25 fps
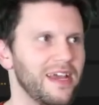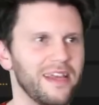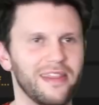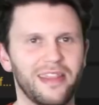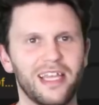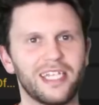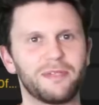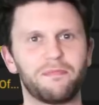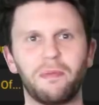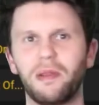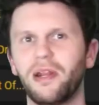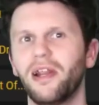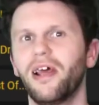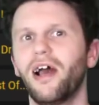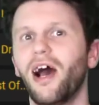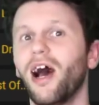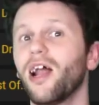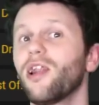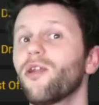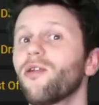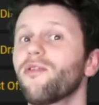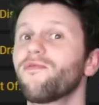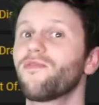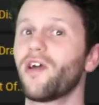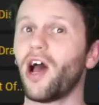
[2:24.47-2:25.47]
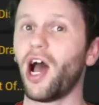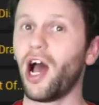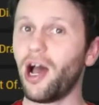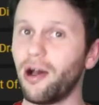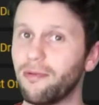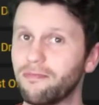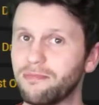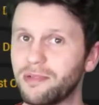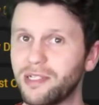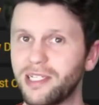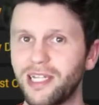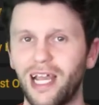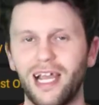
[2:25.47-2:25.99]
there's been a lot of
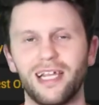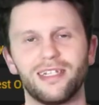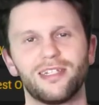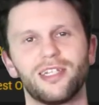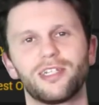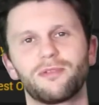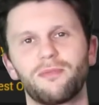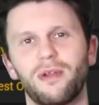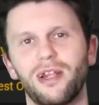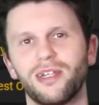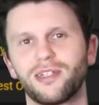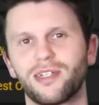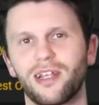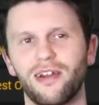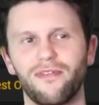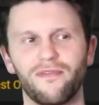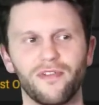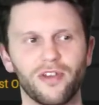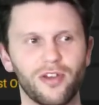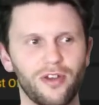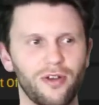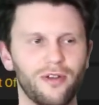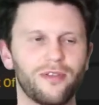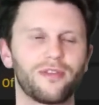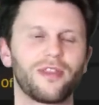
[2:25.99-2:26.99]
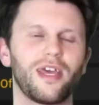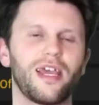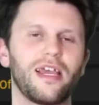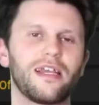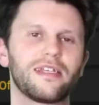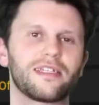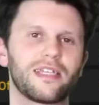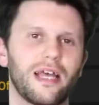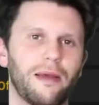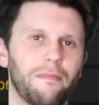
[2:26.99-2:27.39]
upsets as well as kind of good things